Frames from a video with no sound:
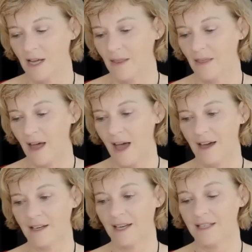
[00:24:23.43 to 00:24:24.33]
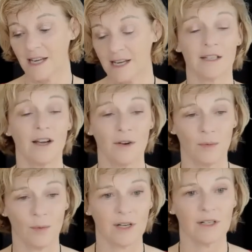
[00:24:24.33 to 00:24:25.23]
That it takes a lot of
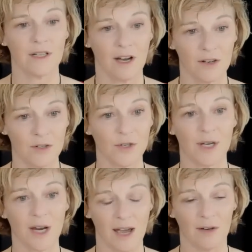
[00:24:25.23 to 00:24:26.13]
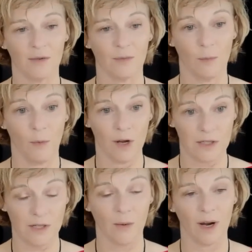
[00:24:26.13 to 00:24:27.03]
work to understand
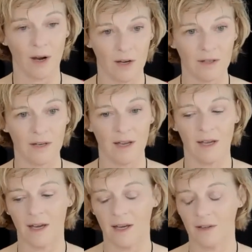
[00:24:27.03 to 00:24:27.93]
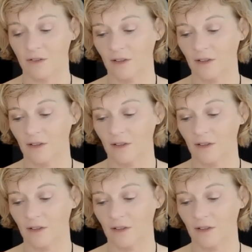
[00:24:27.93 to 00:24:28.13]
what's going on. And